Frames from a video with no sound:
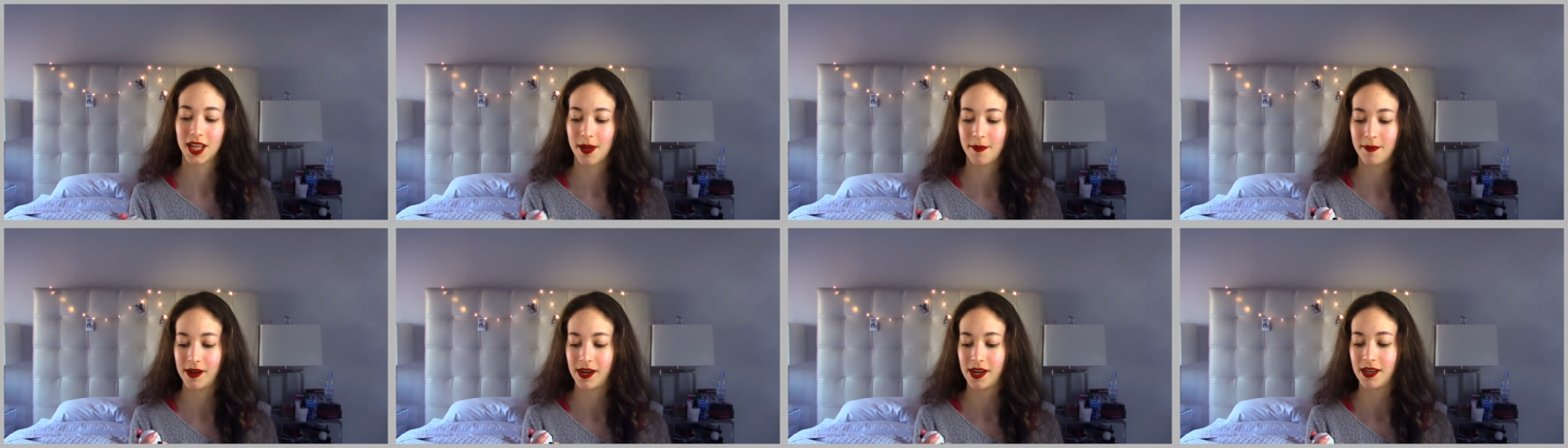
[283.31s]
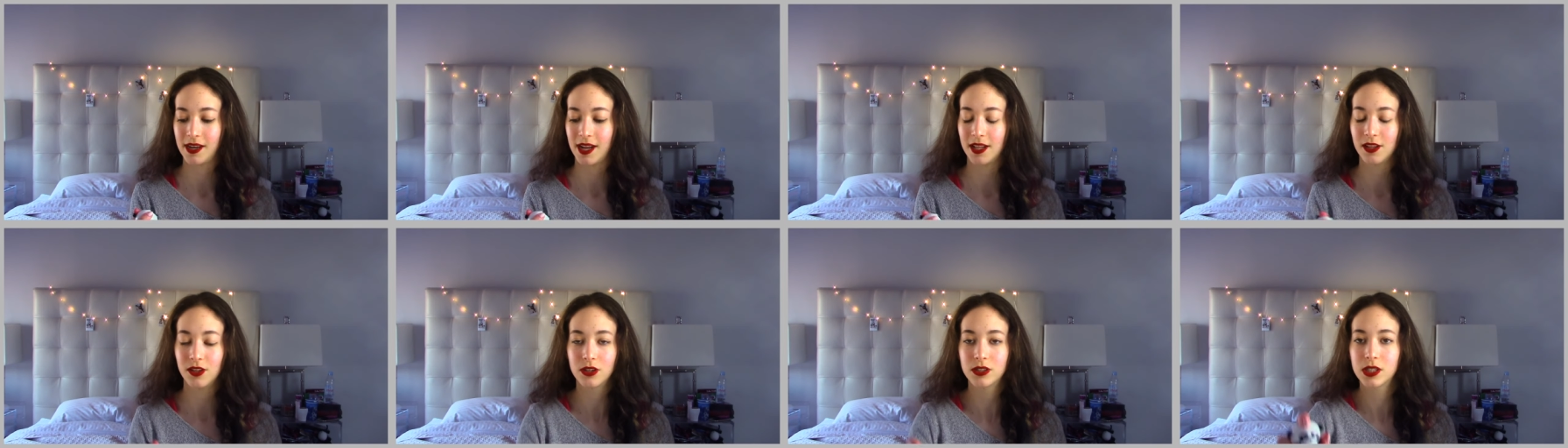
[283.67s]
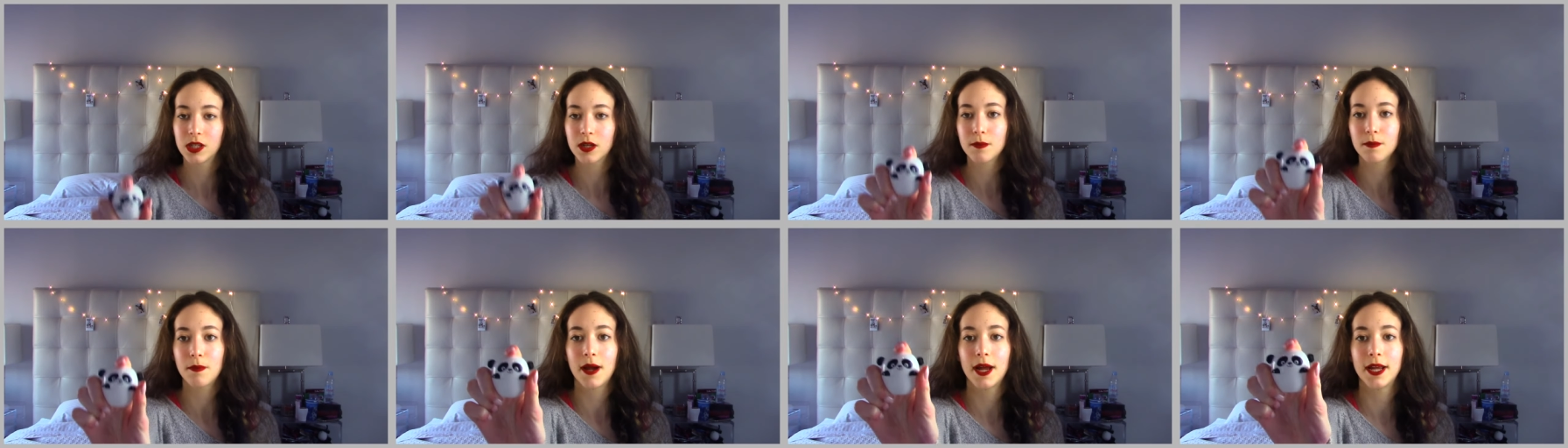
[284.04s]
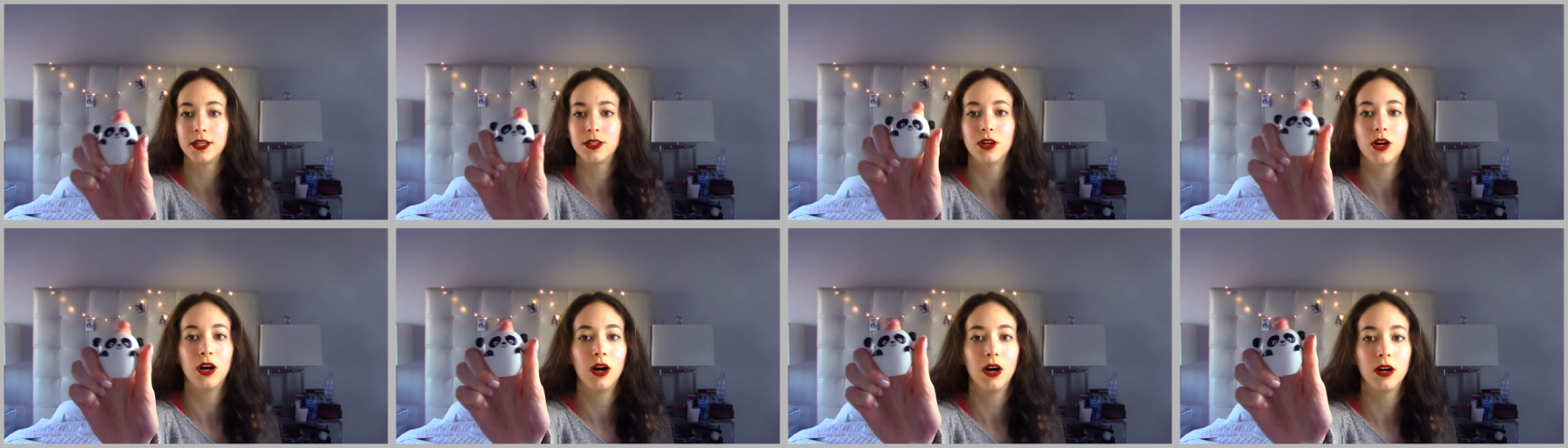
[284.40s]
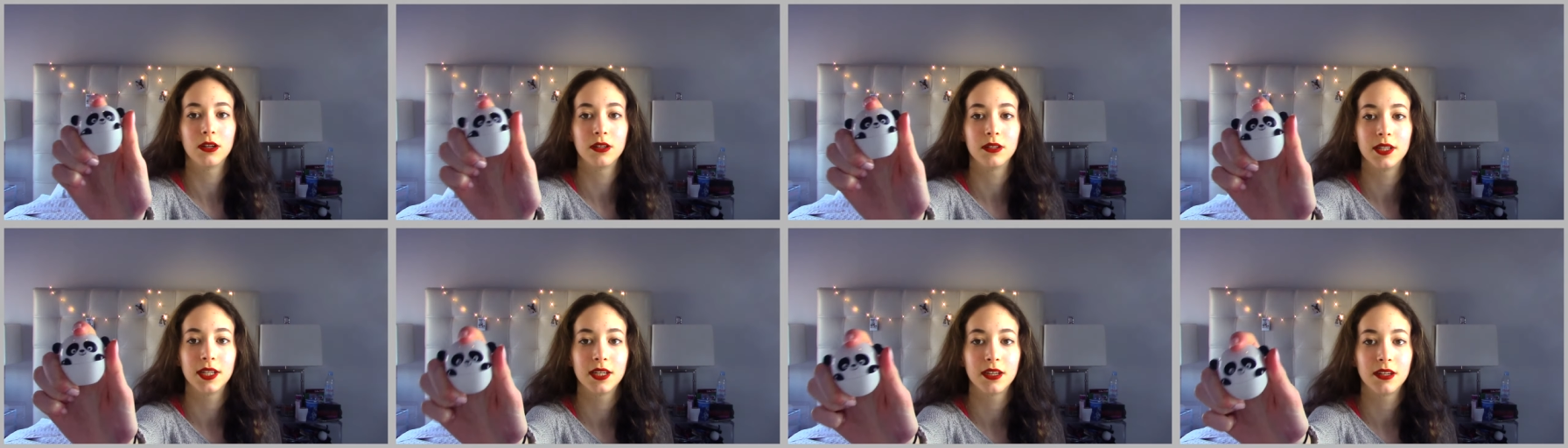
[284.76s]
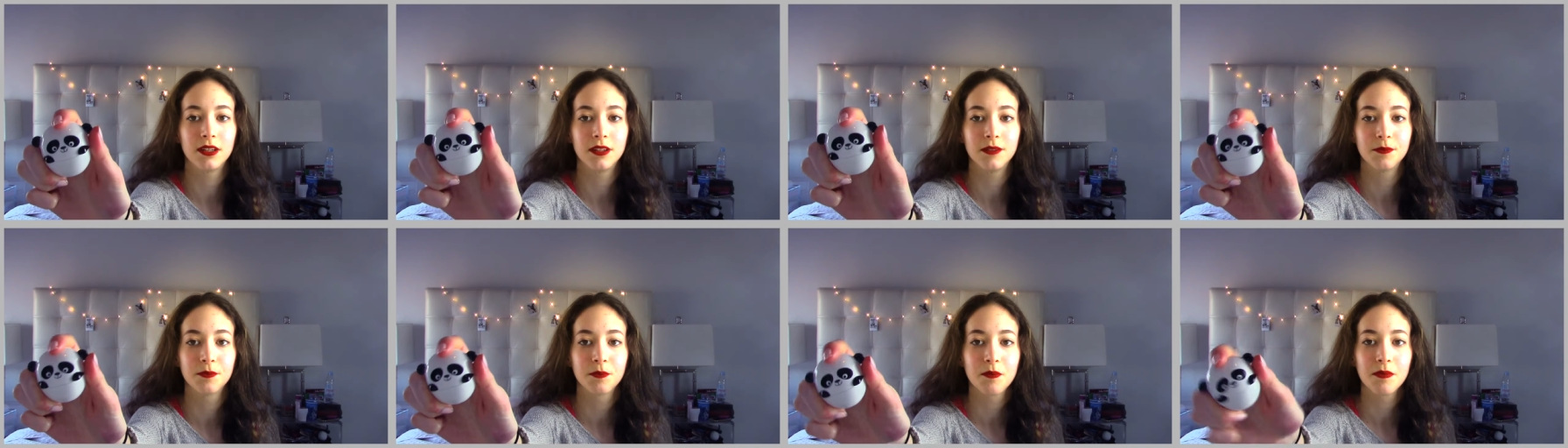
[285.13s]
I mean, it looks like my dog a
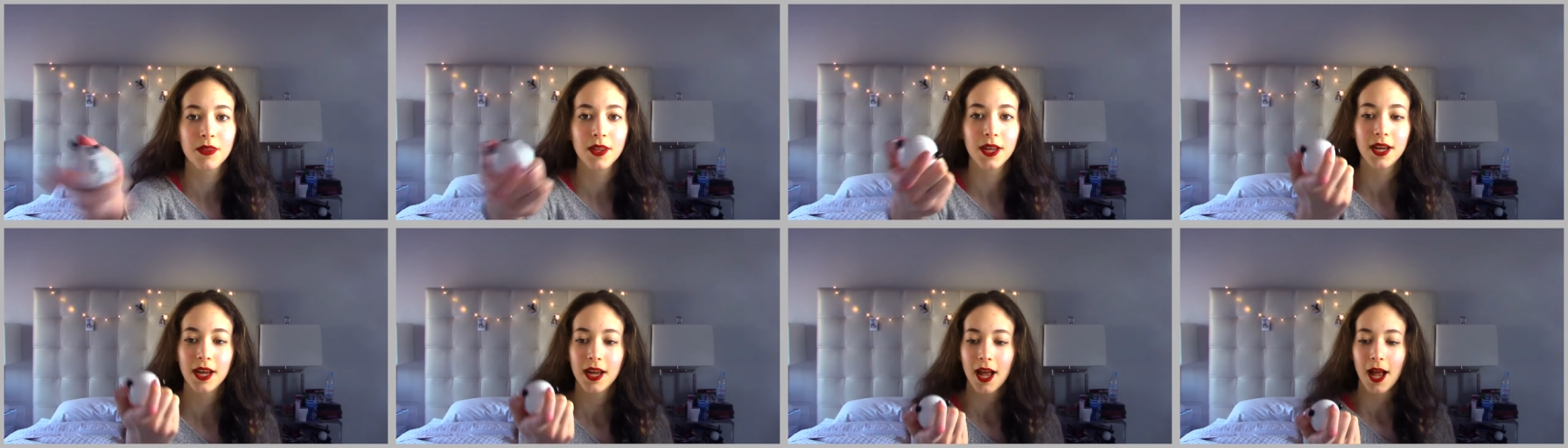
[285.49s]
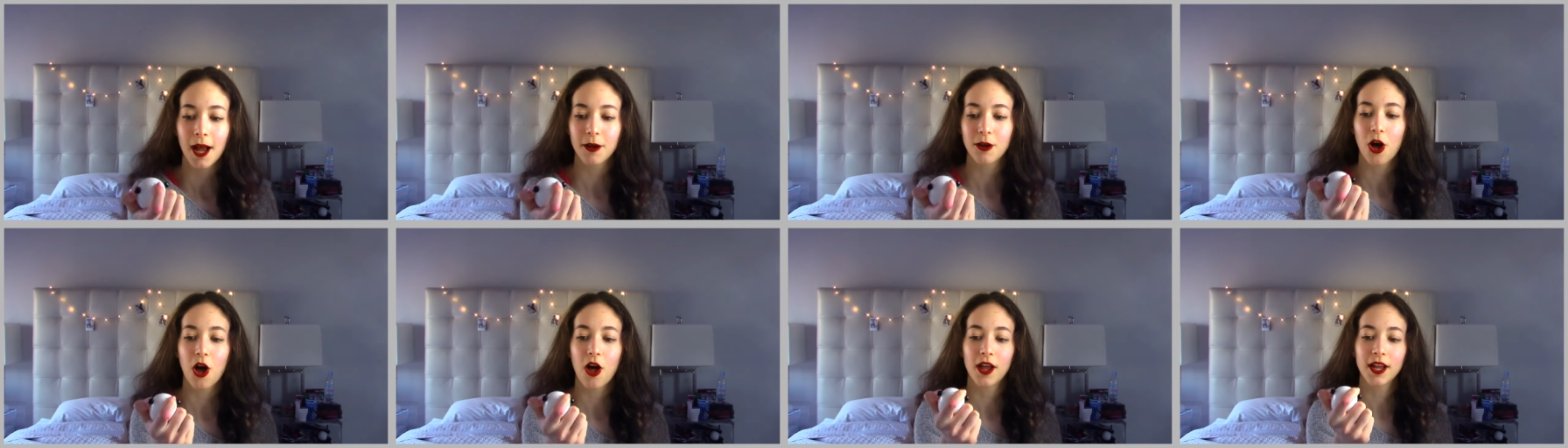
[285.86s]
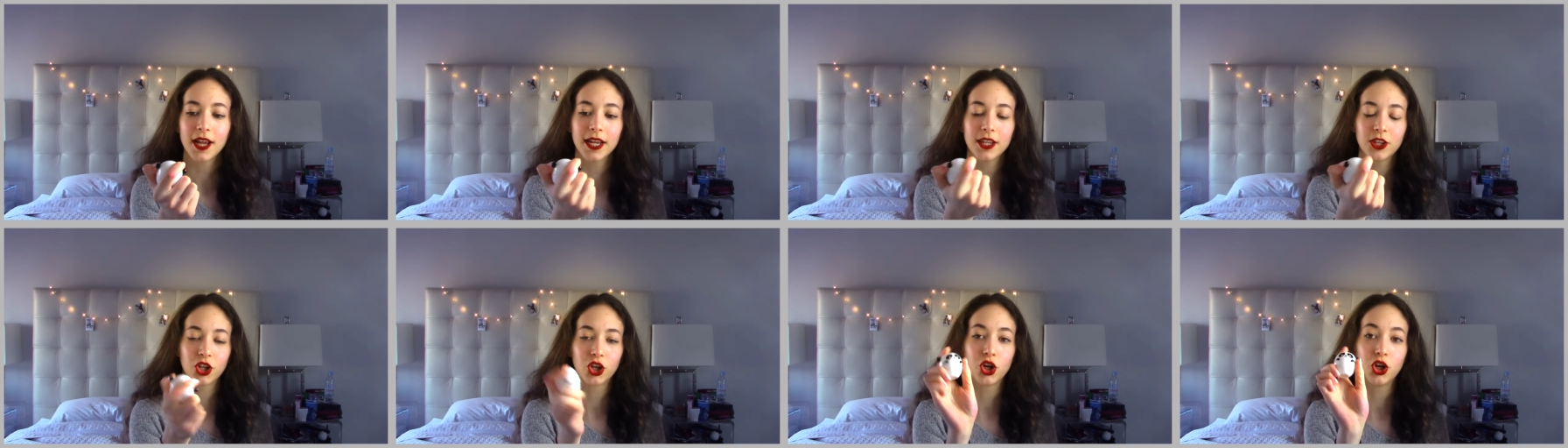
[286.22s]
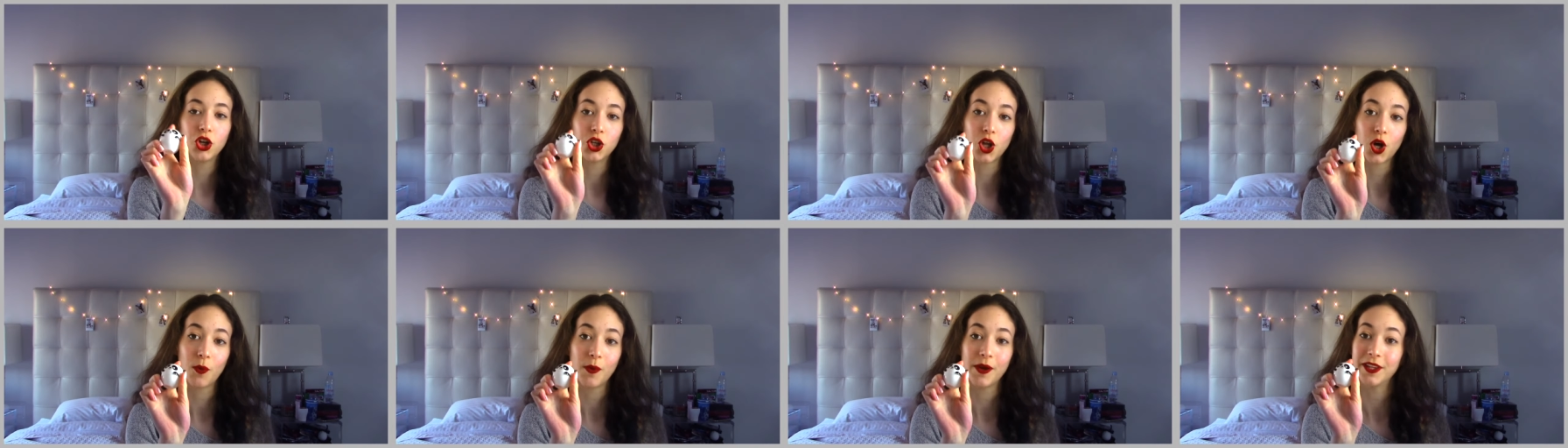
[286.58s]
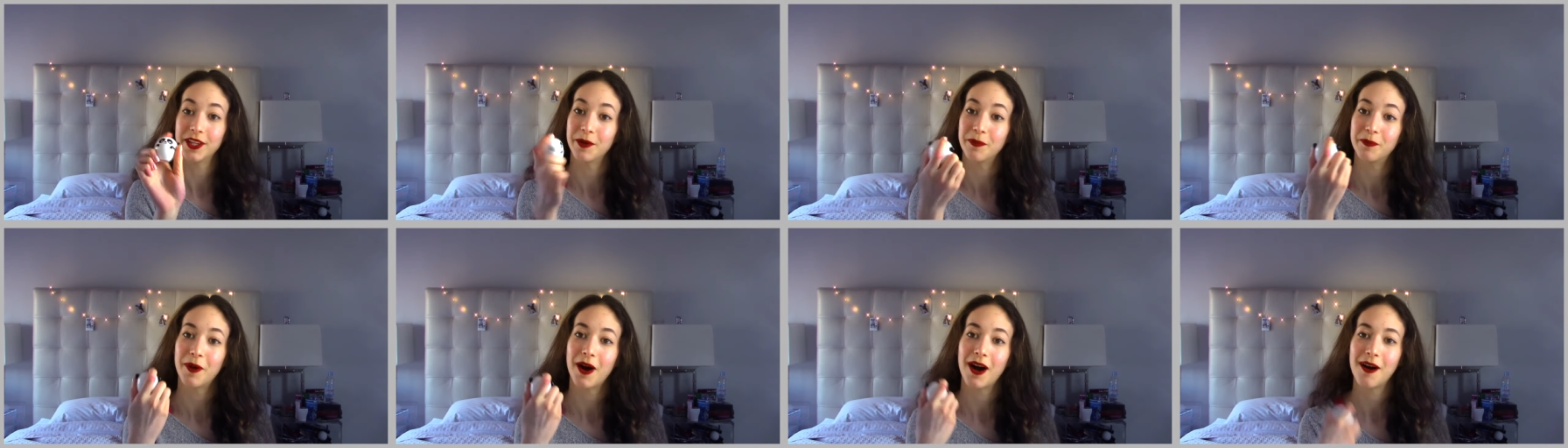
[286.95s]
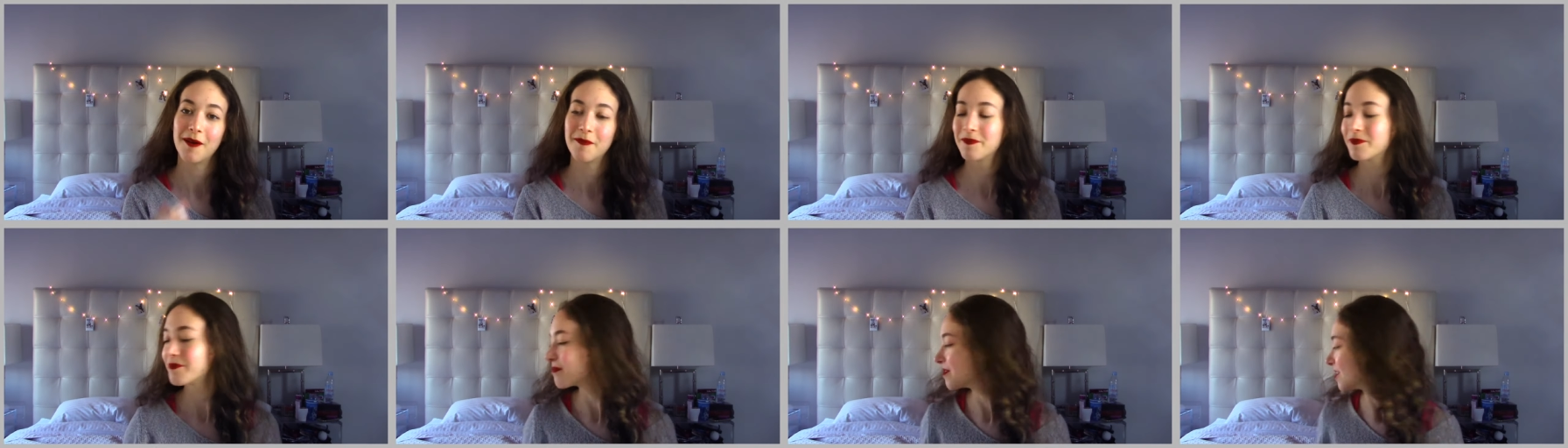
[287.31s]
little. I'm calling it the Chloe lip balm.